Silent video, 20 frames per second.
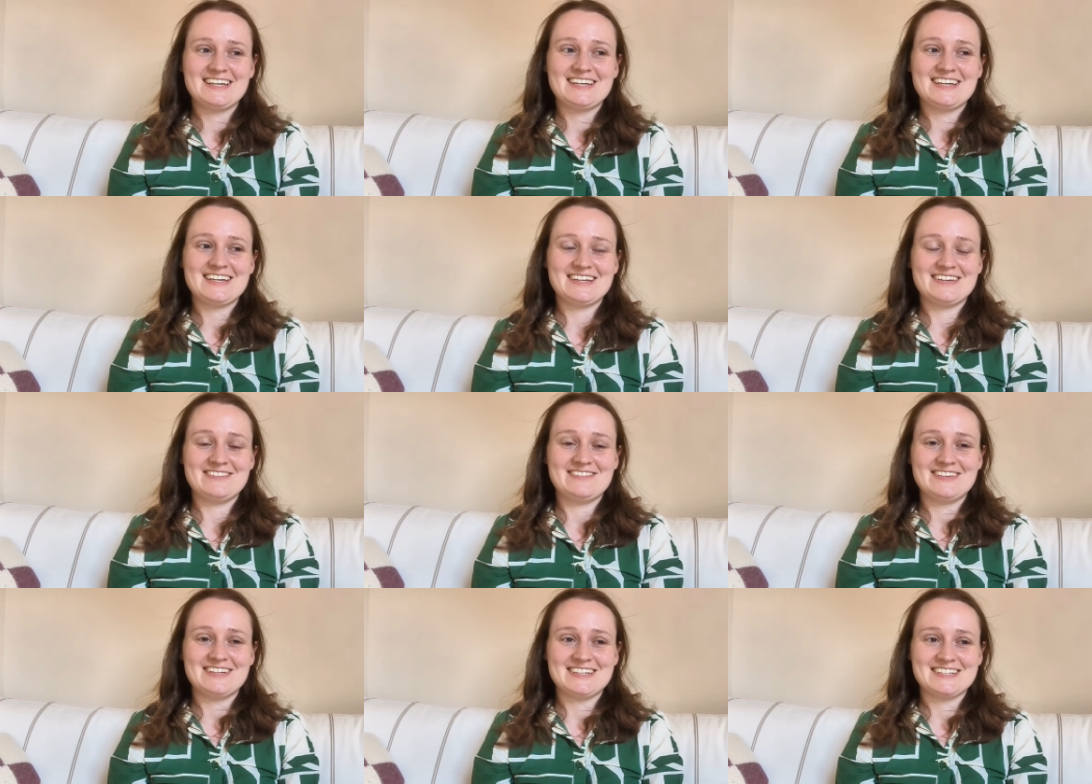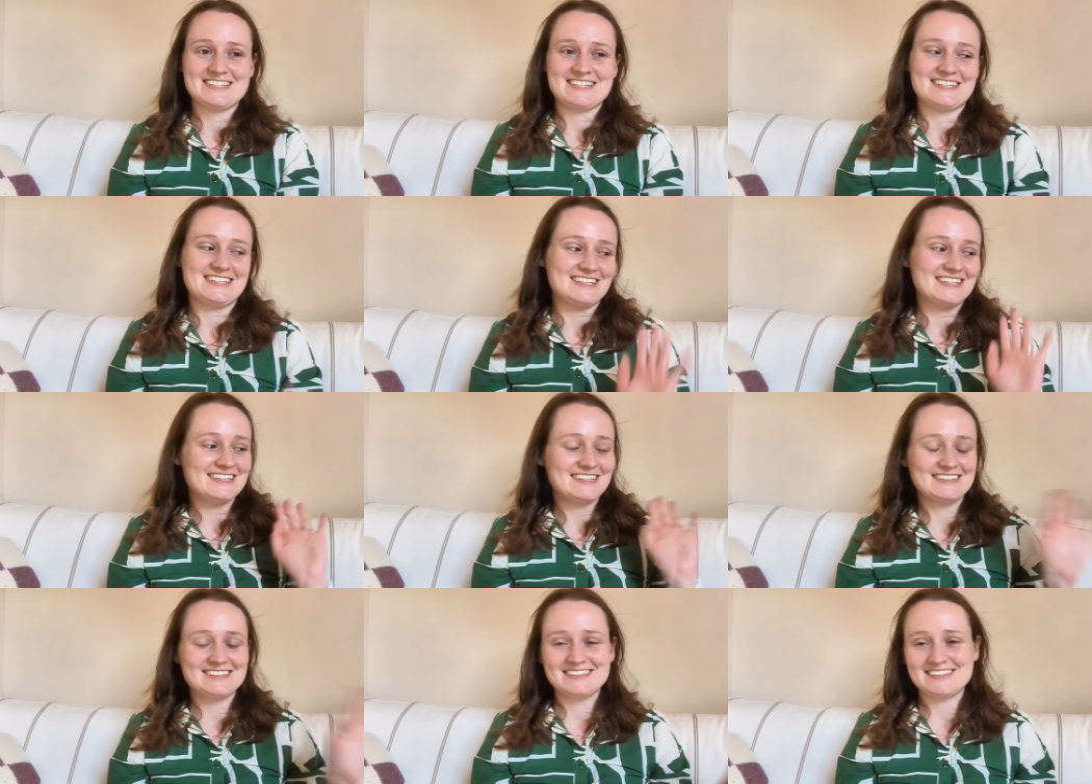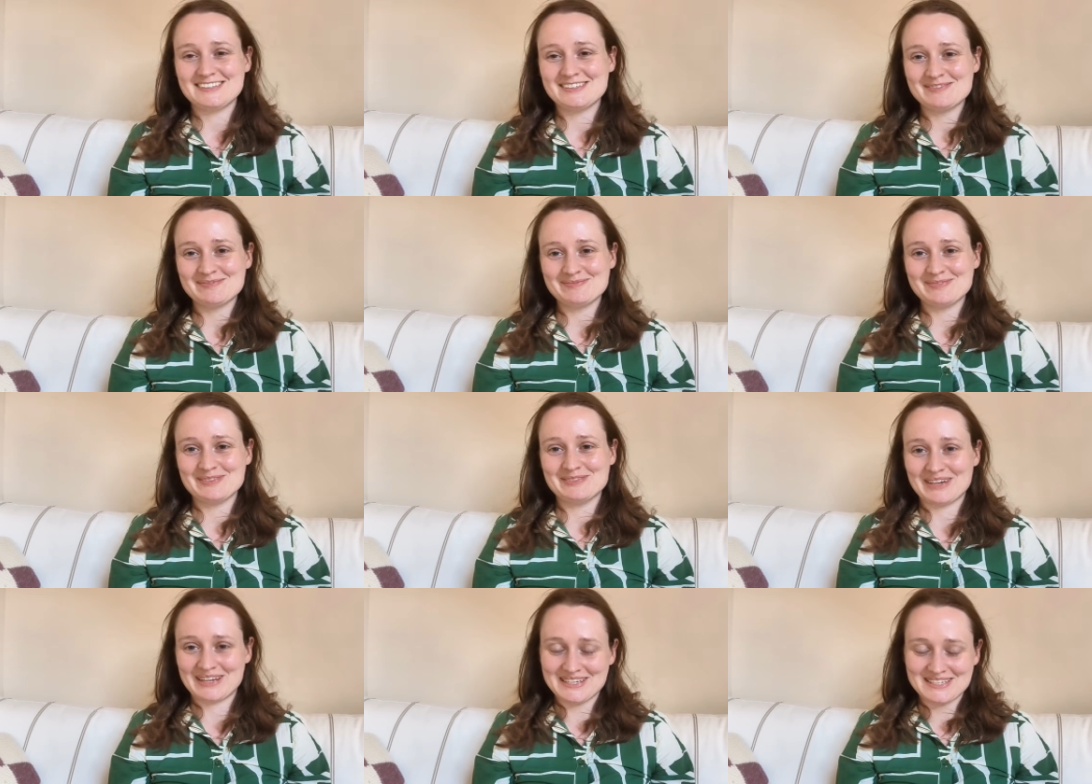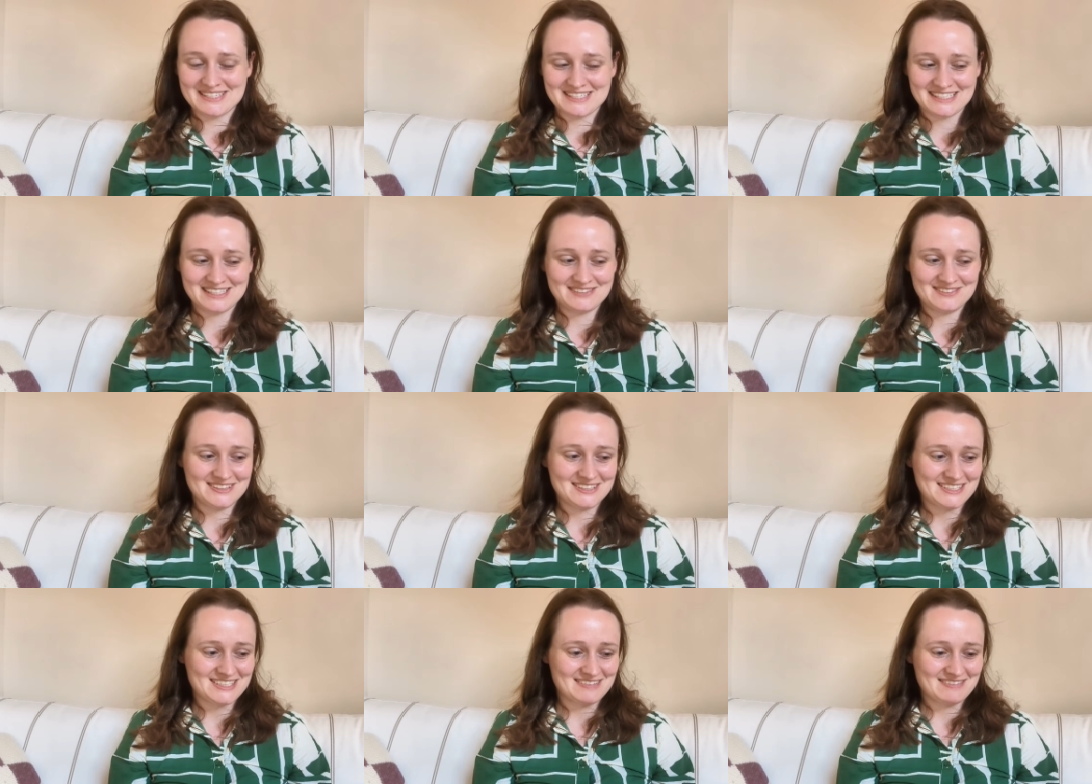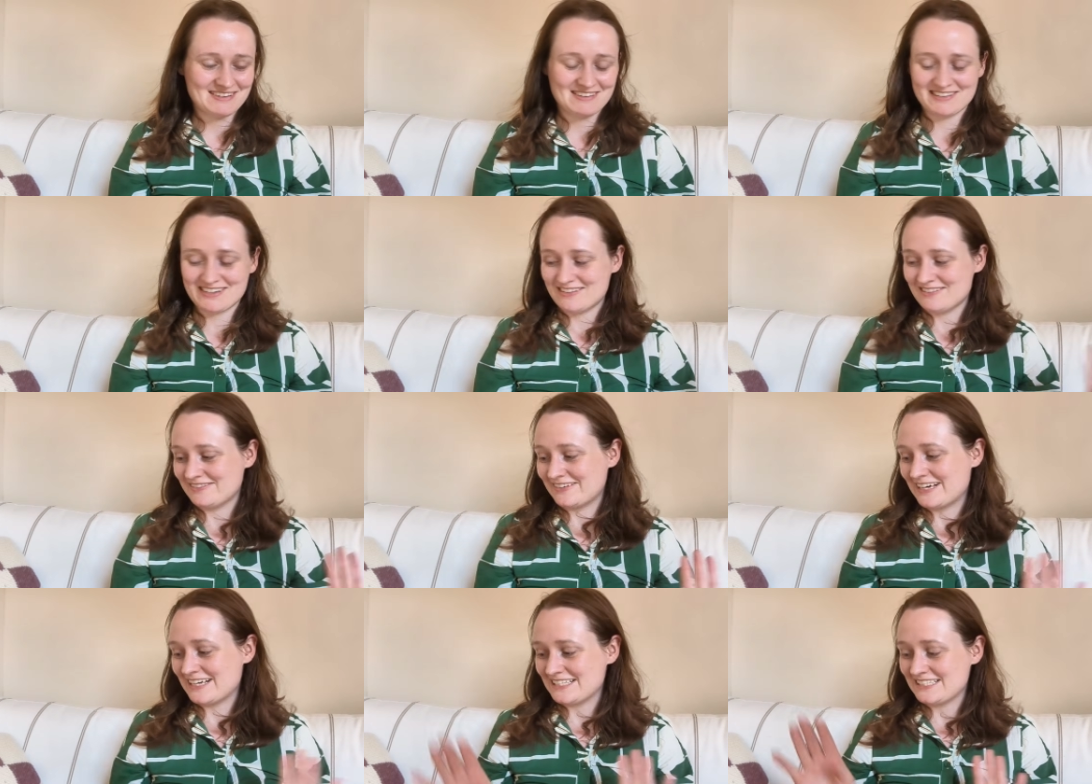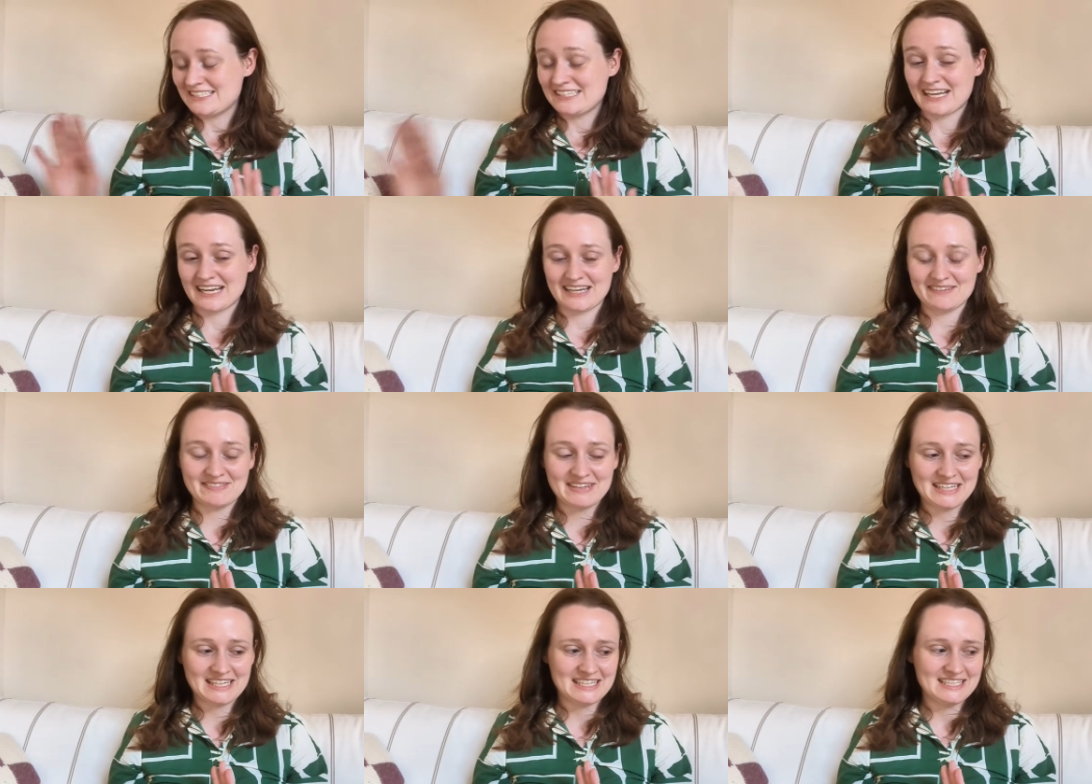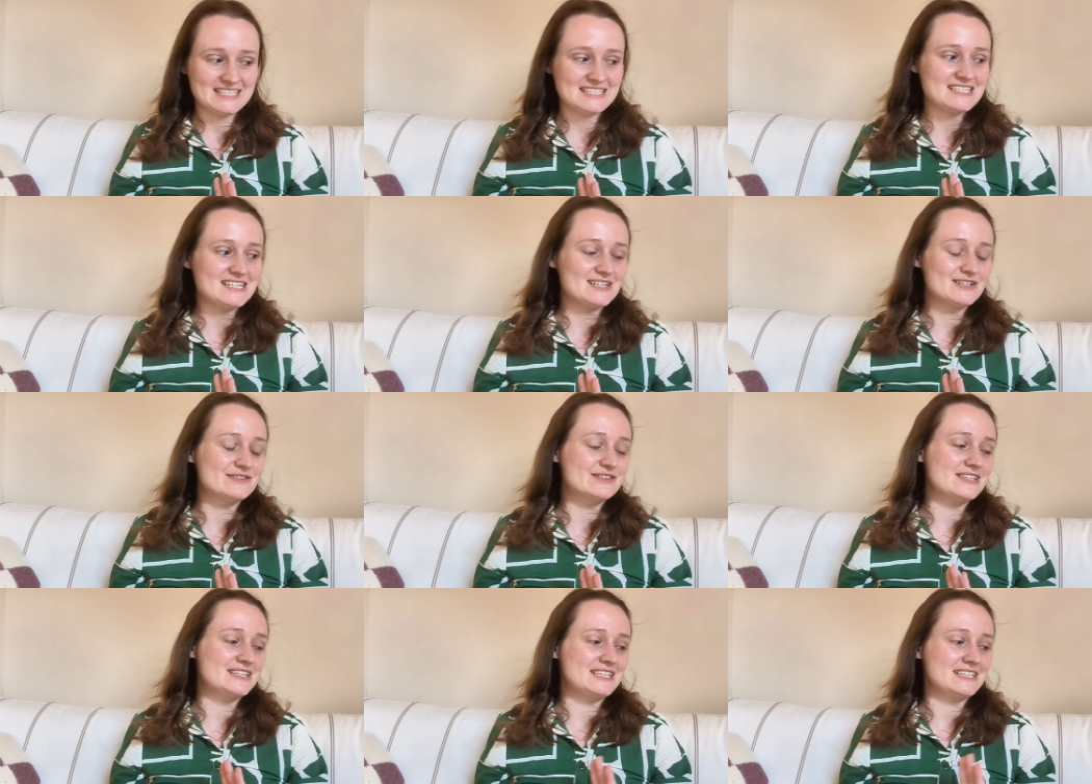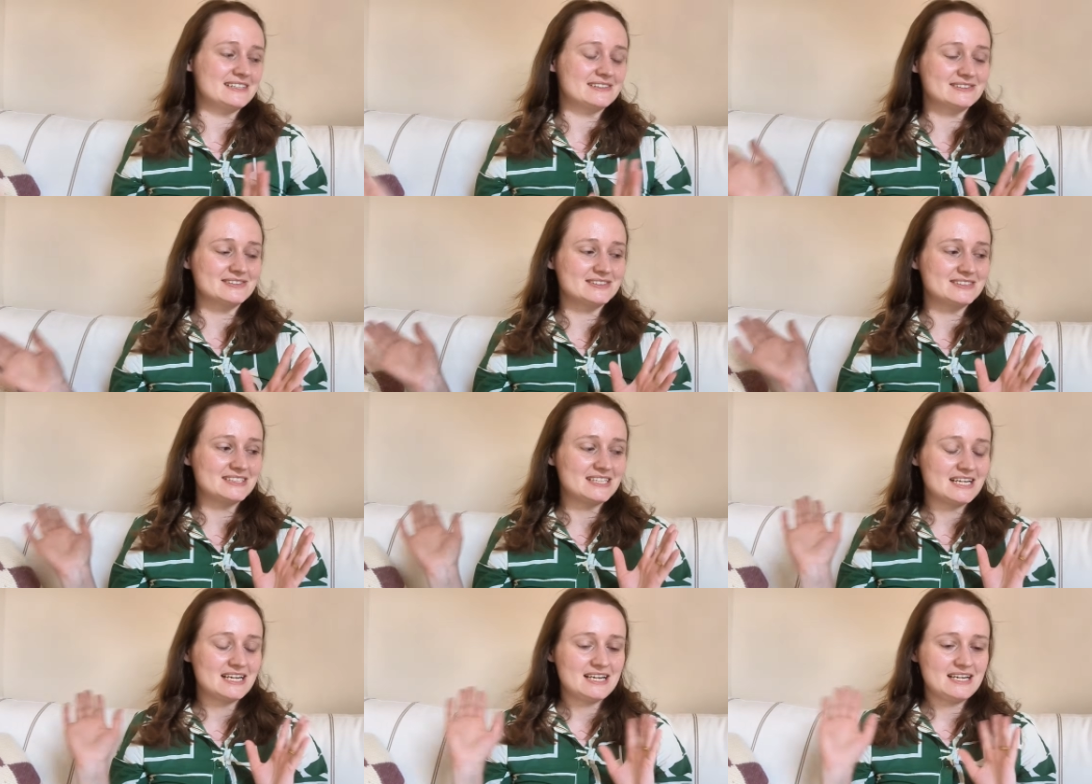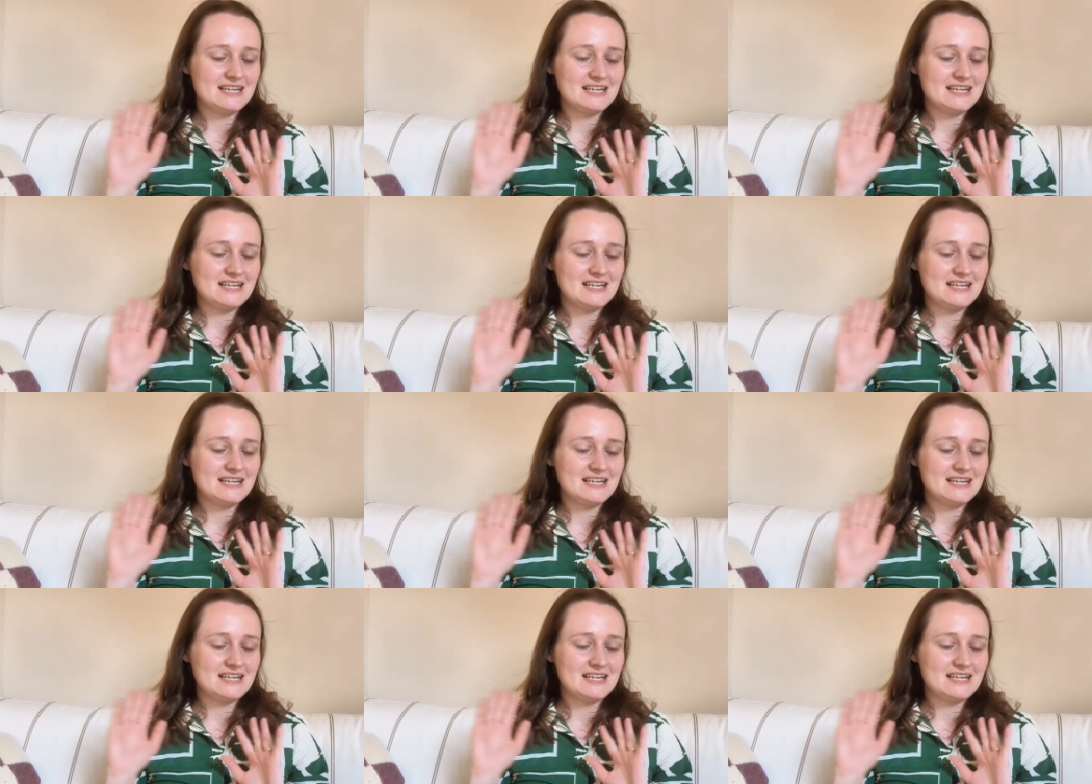in eventually finishing my Roma vest, getting my clay tee off the needles.